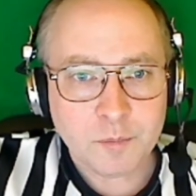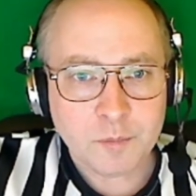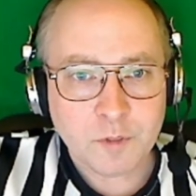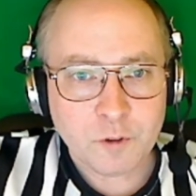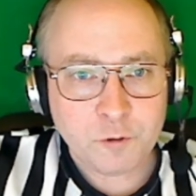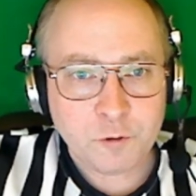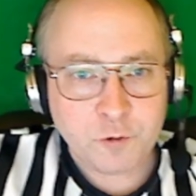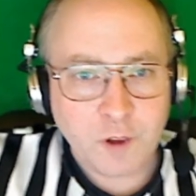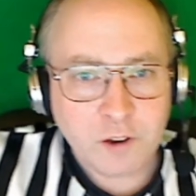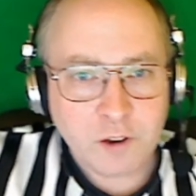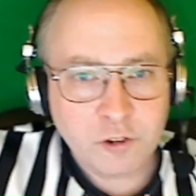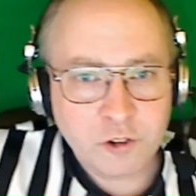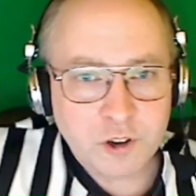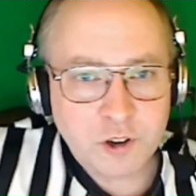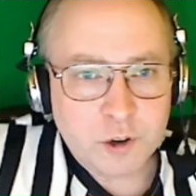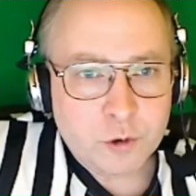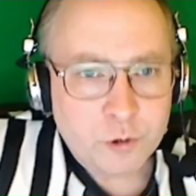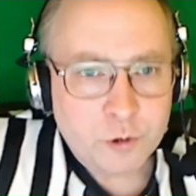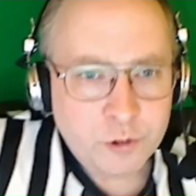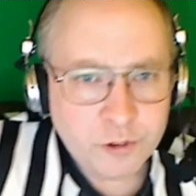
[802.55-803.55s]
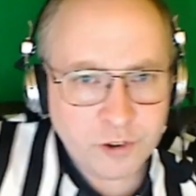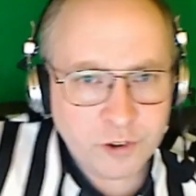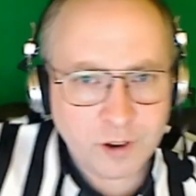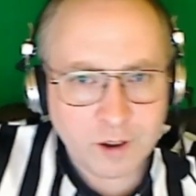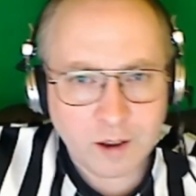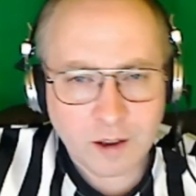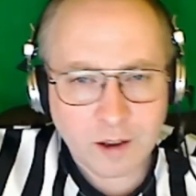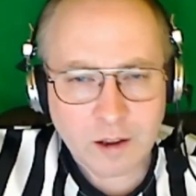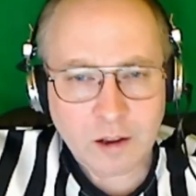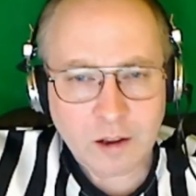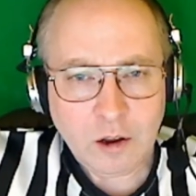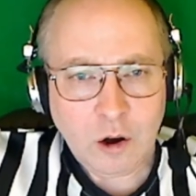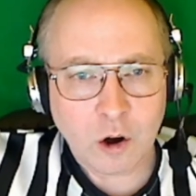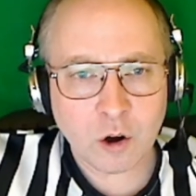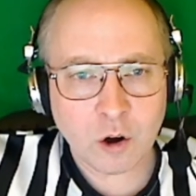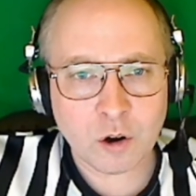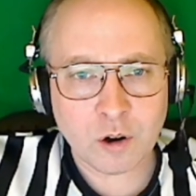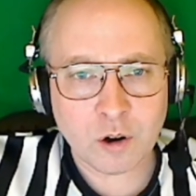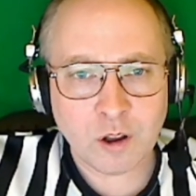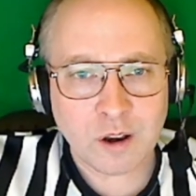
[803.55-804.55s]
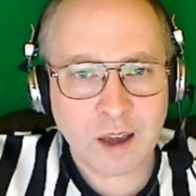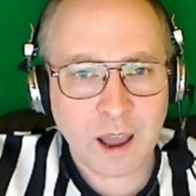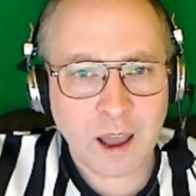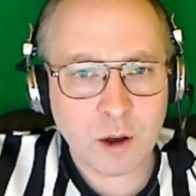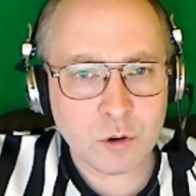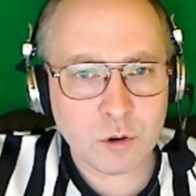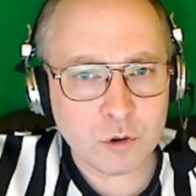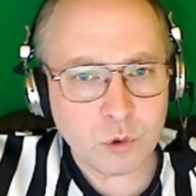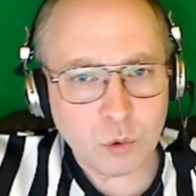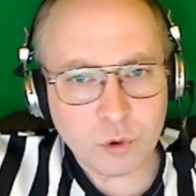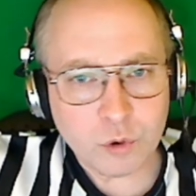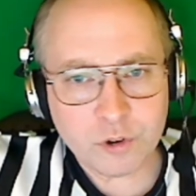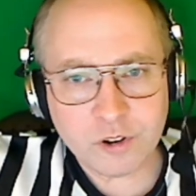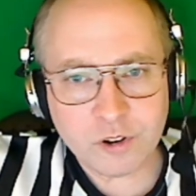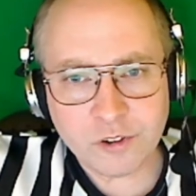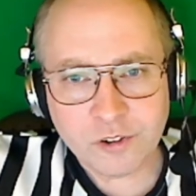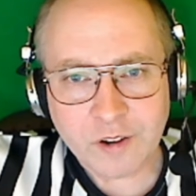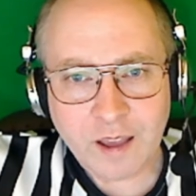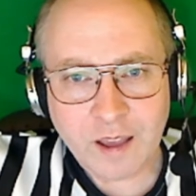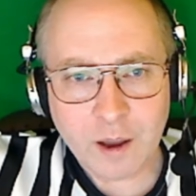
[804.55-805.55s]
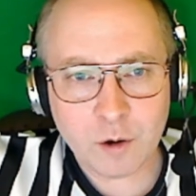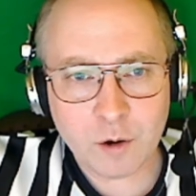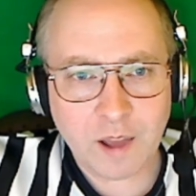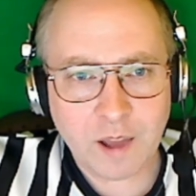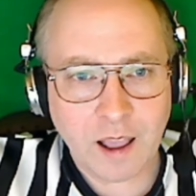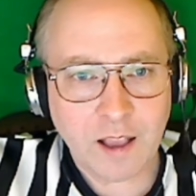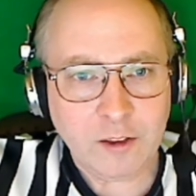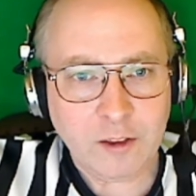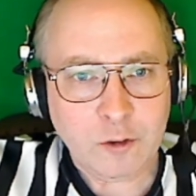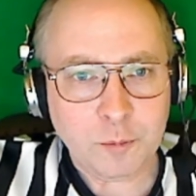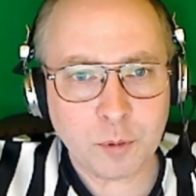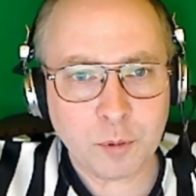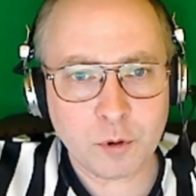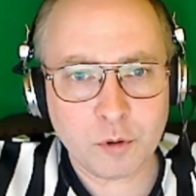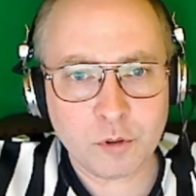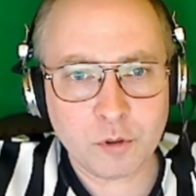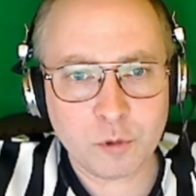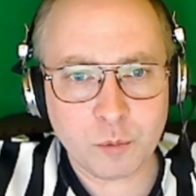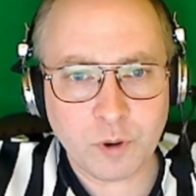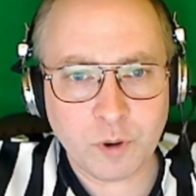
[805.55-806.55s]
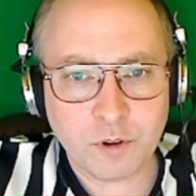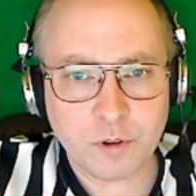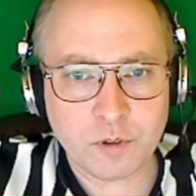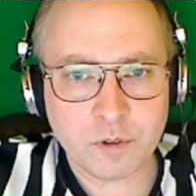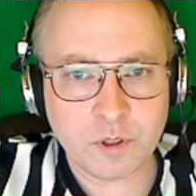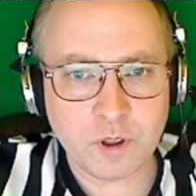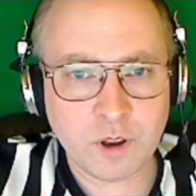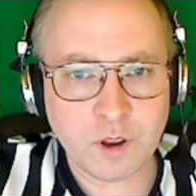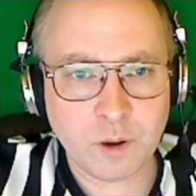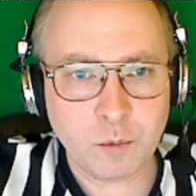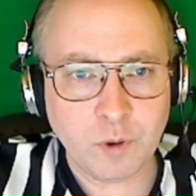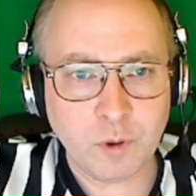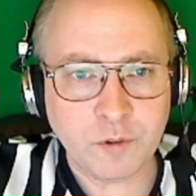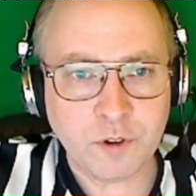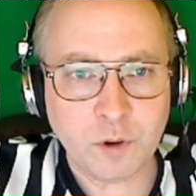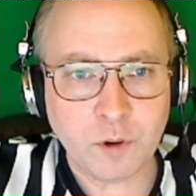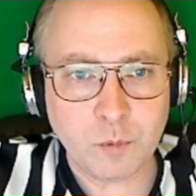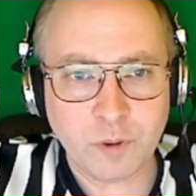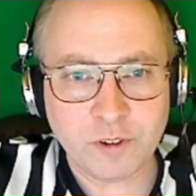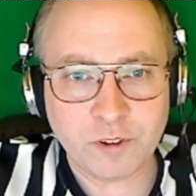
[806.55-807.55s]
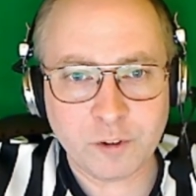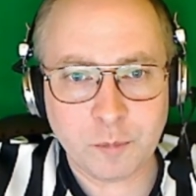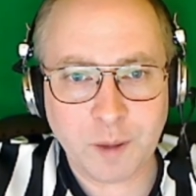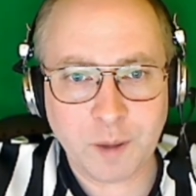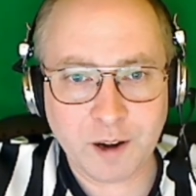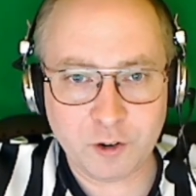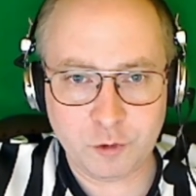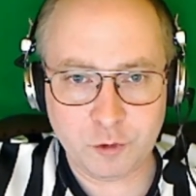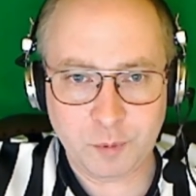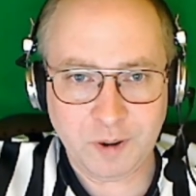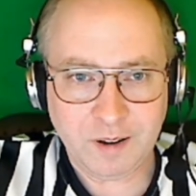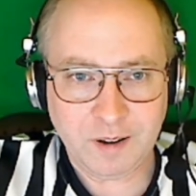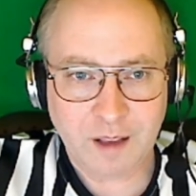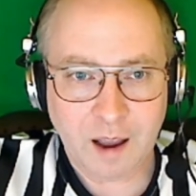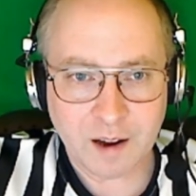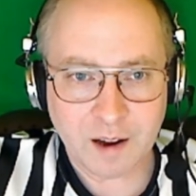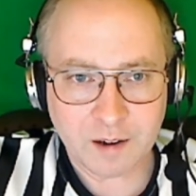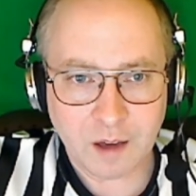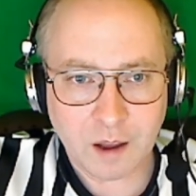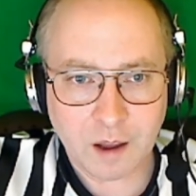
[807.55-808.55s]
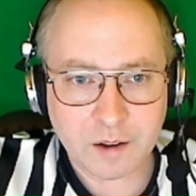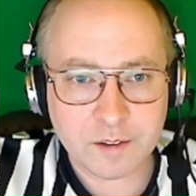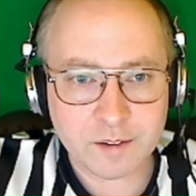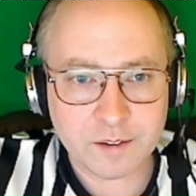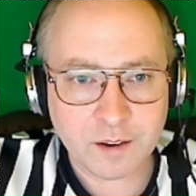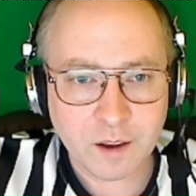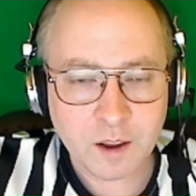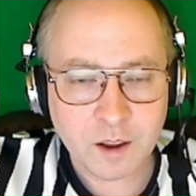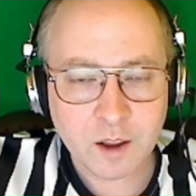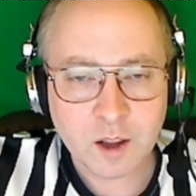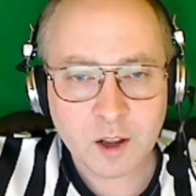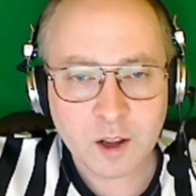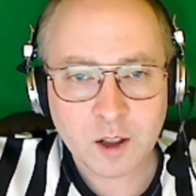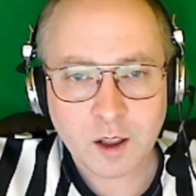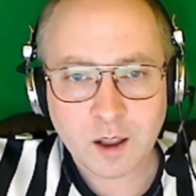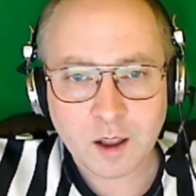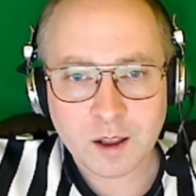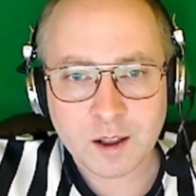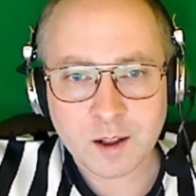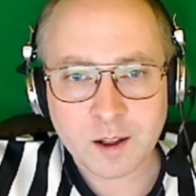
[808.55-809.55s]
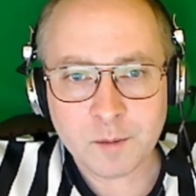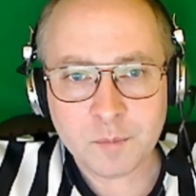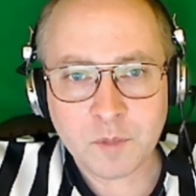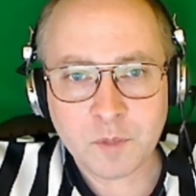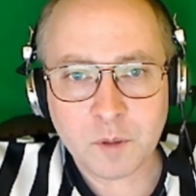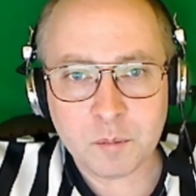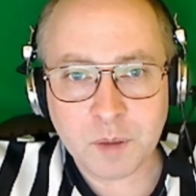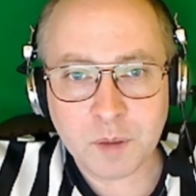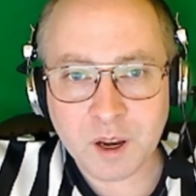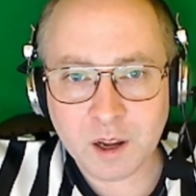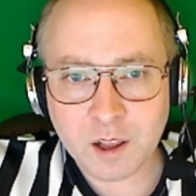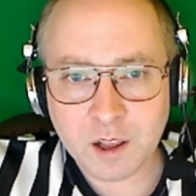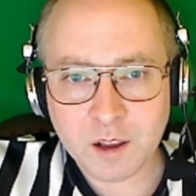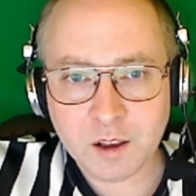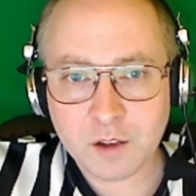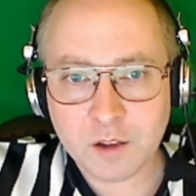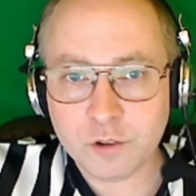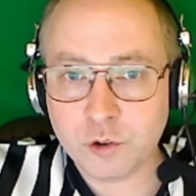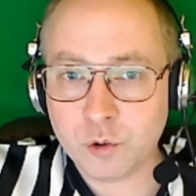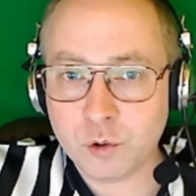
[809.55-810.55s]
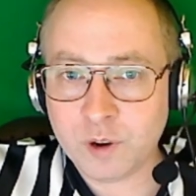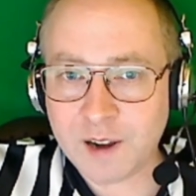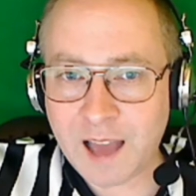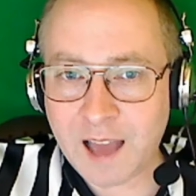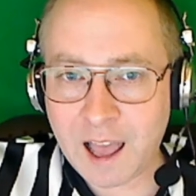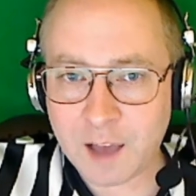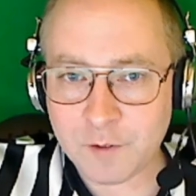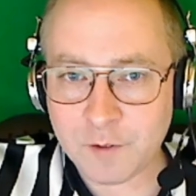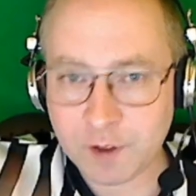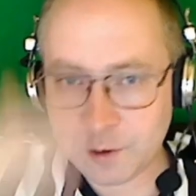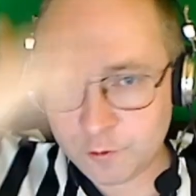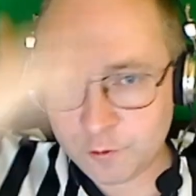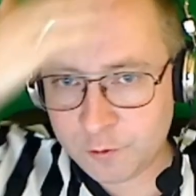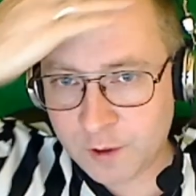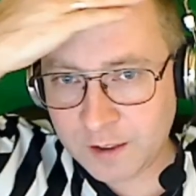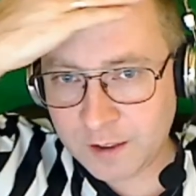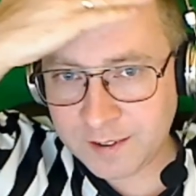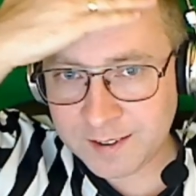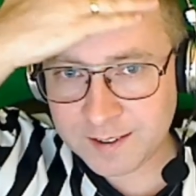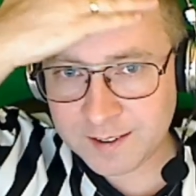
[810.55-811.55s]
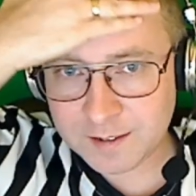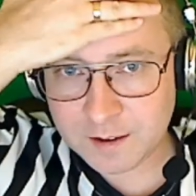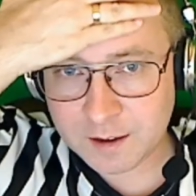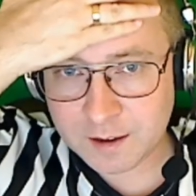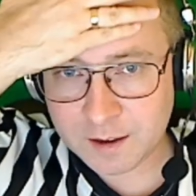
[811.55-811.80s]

Face shields are allowed or disallowed as per the WIFTA risk management guidelines, meaning you can have a face,